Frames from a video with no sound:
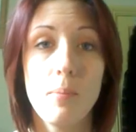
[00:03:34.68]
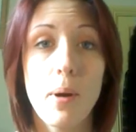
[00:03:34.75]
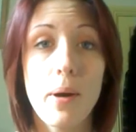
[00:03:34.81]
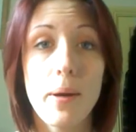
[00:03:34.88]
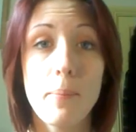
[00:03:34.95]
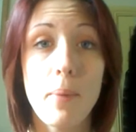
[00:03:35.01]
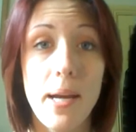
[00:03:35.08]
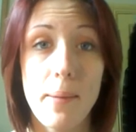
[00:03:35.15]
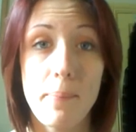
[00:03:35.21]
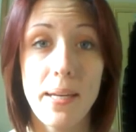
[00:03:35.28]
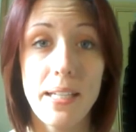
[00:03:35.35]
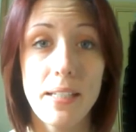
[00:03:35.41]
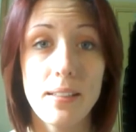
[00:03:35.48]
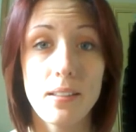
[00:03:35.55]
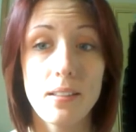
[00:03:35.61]
But in my
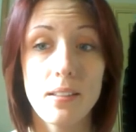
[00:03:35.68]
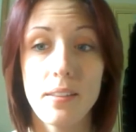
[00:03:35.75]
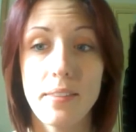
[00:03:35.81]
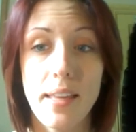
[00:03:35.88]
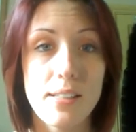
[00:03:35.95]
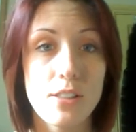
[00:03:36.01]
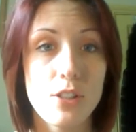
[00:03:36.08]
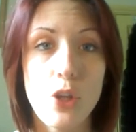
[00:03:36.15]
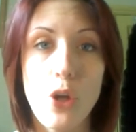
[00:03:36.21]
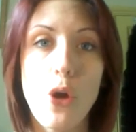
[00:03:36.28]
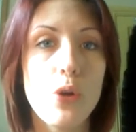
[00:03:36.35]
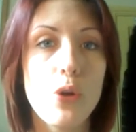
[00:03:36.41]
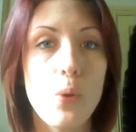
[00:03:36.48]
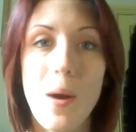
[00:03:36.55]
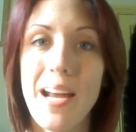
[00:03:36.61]
opinion, that's the
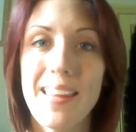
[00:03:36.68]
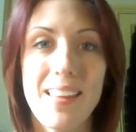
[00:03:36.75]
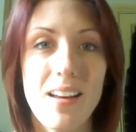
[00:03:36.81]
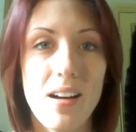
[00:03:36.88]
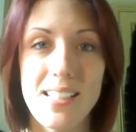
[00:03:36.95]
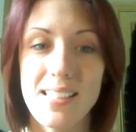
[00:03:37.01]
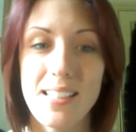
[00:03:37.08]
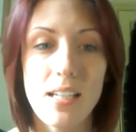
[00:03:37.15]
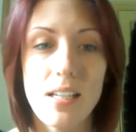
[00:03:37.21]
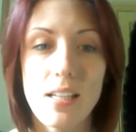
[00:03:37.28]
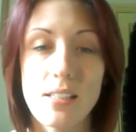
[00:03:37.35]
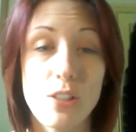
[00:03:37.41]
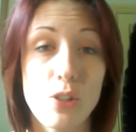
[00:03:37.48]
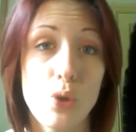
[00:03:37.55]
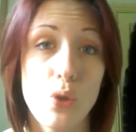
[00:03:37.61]
only way that I see it
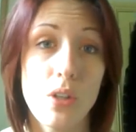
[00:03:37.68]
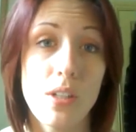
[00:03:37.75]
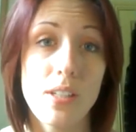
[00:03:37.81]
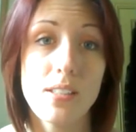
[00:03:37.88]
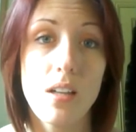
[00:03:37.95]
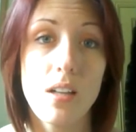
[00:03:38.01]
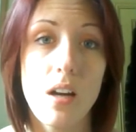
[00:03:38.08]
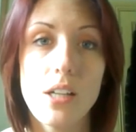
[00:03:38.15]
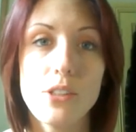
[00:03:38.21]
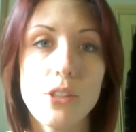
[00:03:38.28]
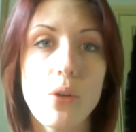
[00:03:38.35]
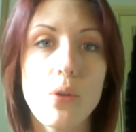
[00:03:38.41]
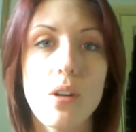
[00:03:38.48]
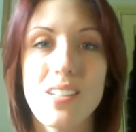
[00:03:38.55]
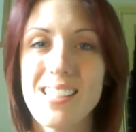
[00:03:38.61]
as a choice. I
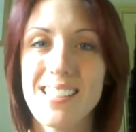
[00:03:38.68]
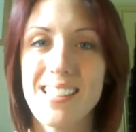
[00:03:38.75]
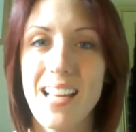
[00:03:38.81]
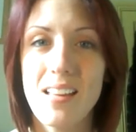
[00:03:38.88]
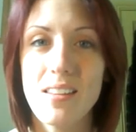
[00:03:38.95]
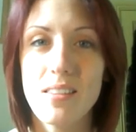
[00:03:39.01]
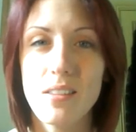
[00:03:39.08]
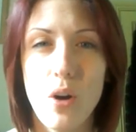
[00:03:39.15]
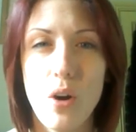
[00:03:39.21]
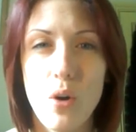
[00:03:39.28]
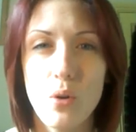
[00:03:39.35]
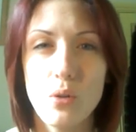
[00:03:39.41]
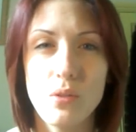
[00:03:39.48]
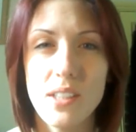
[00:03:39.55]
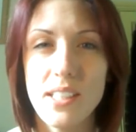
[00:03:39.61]
don't understand the
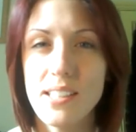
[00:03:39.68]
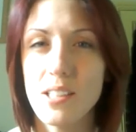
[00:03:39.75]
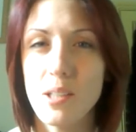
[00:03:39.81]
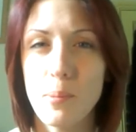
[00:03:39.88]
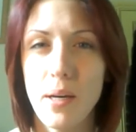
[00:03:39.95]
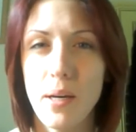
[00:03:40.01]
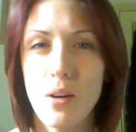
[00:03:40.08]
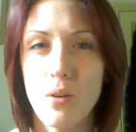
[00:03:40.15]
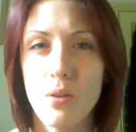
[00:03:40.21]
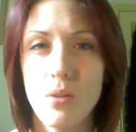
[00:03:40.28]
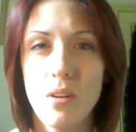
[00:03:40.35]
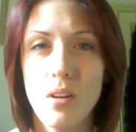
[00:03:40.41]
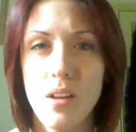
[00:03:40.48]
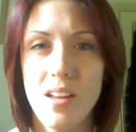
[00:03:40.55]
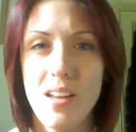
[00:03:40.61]
whole reason about
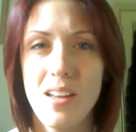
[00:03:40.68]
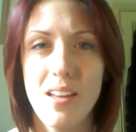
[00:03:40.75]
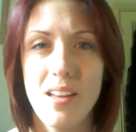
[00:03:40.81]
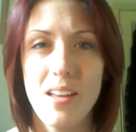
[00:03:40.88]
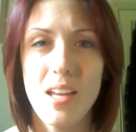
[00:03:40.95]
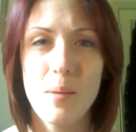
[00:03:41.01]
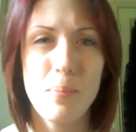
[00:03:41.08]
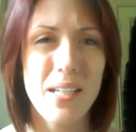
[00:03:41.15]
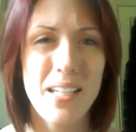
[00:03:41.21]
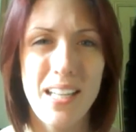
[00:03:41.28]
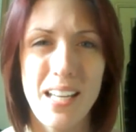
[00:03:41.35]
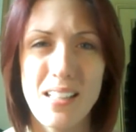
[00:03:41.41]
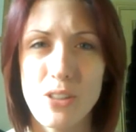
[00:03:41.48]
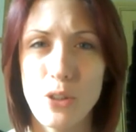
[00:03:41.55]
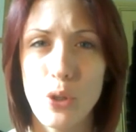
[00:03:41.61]
it being
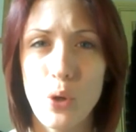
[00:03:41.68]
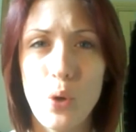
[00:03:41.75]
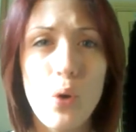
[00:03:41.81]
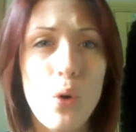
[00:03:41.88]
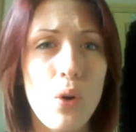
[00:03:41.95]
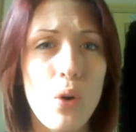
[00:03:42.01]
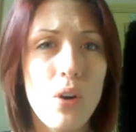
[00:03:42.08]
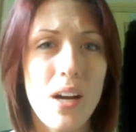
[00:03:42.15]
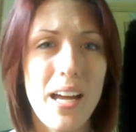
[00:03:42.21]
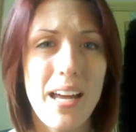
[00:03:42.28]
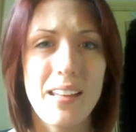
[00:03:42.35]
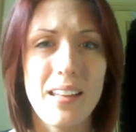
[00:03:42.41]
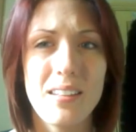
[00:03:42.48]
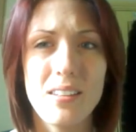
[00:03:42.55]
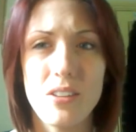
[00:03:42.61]
against the law
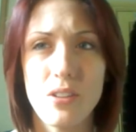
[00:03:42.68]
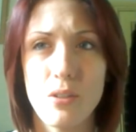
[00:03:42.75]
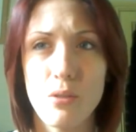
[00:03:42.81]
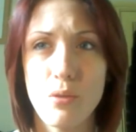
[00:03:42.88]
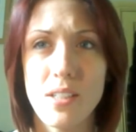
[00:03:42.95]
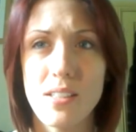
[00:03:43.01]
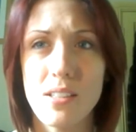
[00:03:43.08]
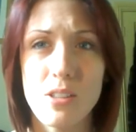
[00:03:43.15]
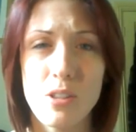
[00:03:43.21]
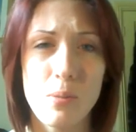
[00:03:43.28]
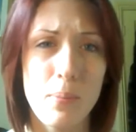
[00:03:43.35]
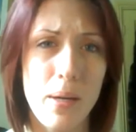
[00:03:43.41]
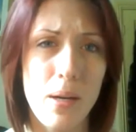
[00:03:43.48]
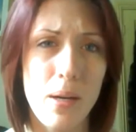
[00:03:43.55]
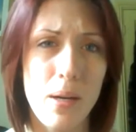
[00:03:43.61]
and the reasons
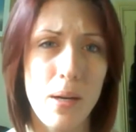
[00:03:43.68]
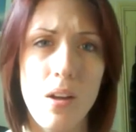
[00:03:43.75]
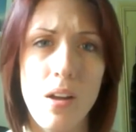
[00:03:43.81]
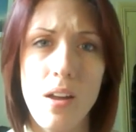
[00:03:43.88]
about,